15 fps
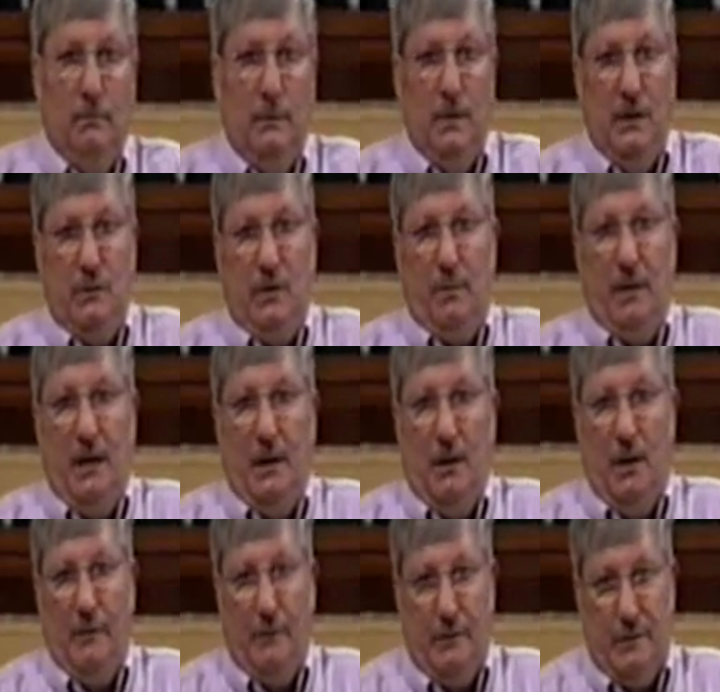Dietrich
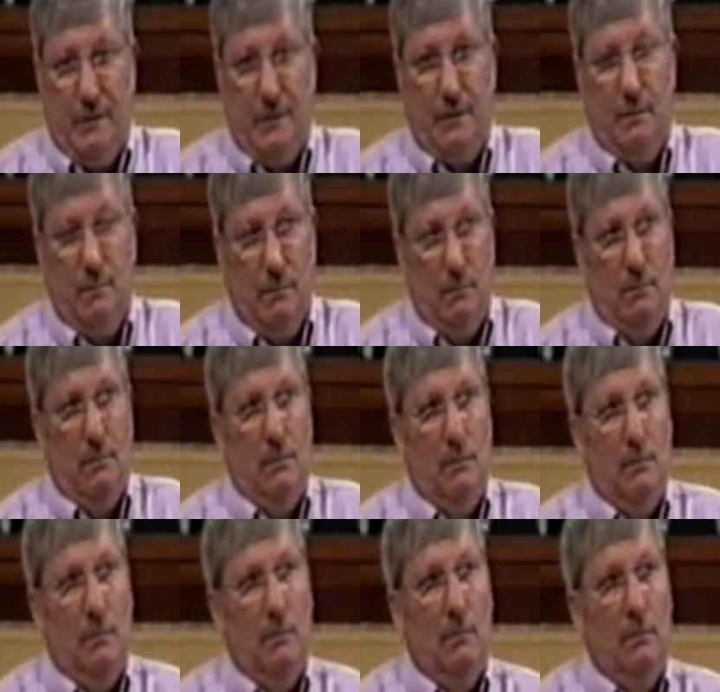Bonhoeffer's
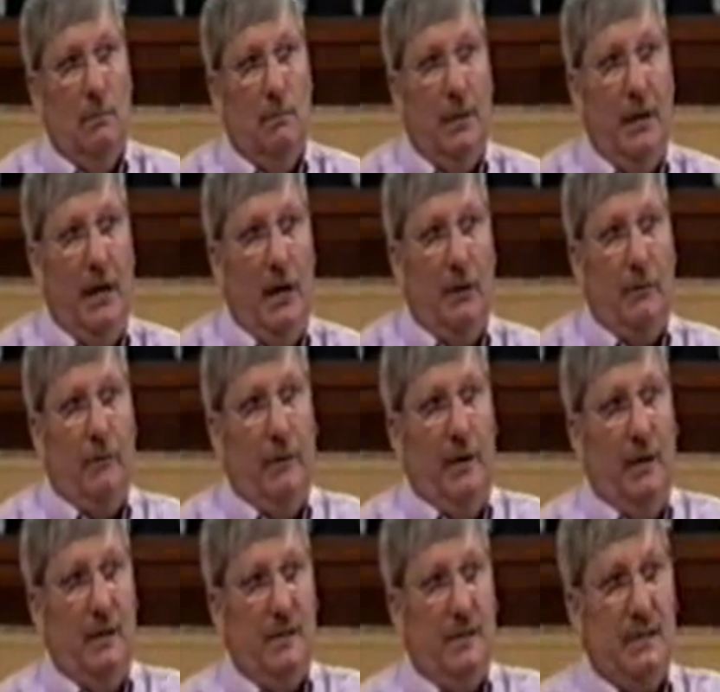biography.
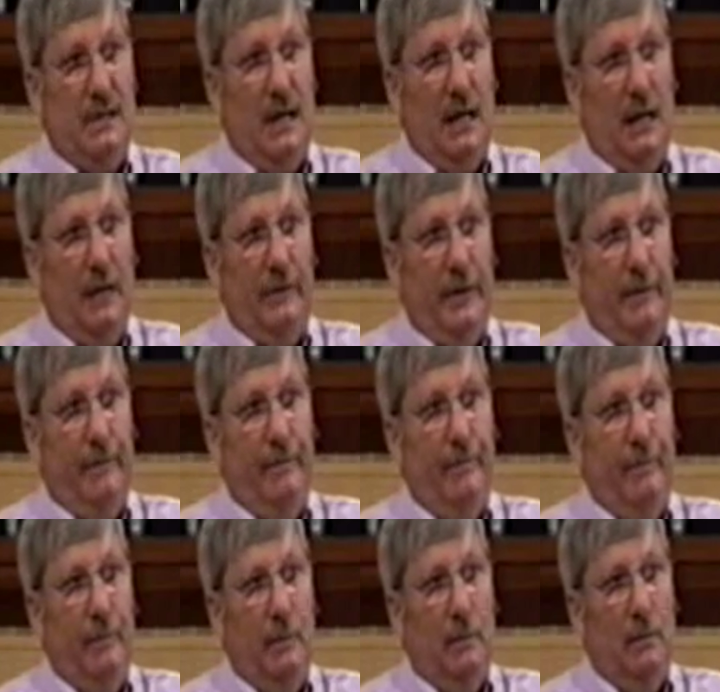That's the title of
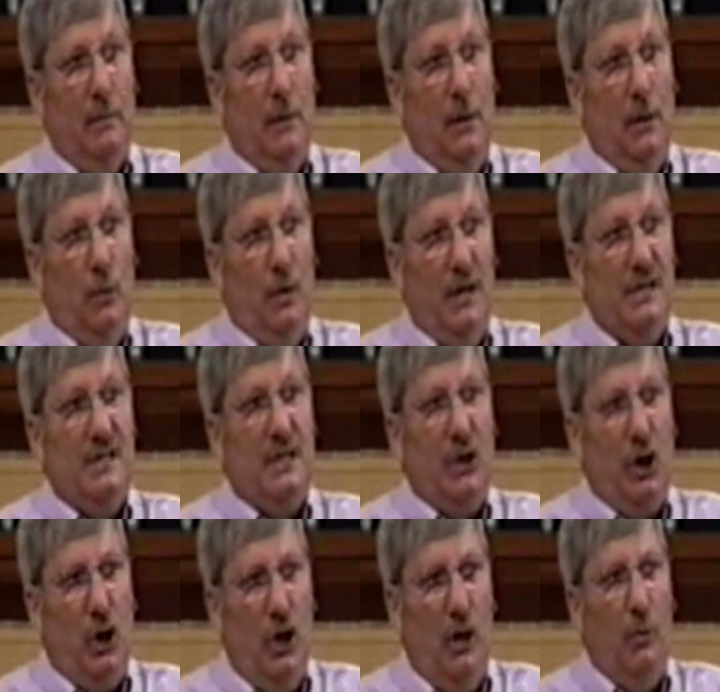it. What is the
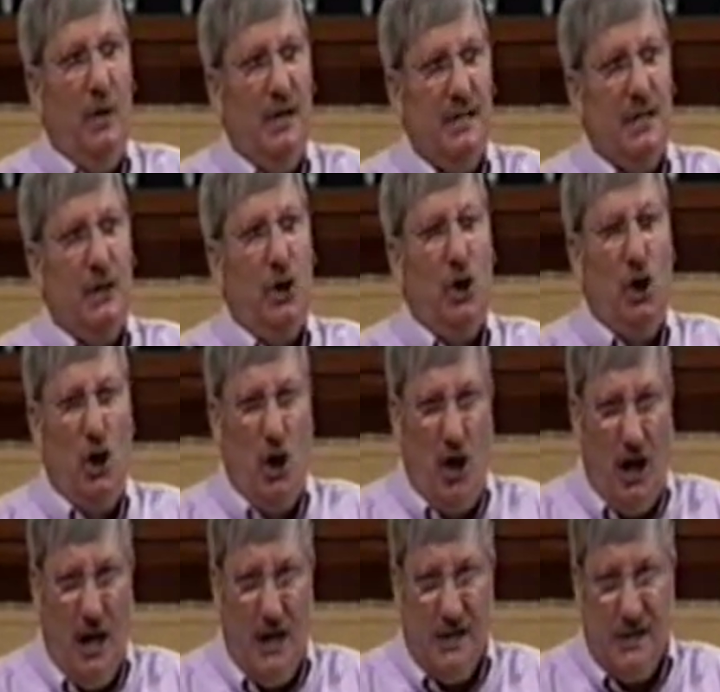cost? What does it
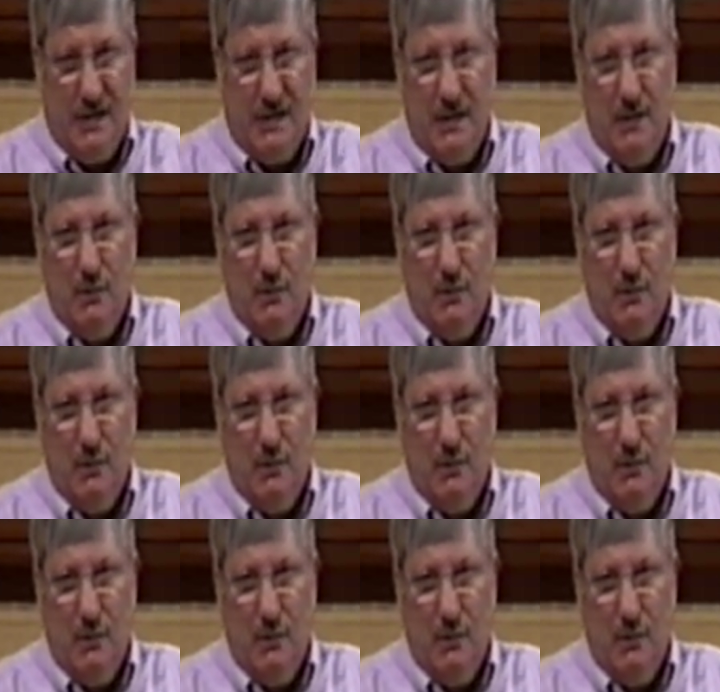cost?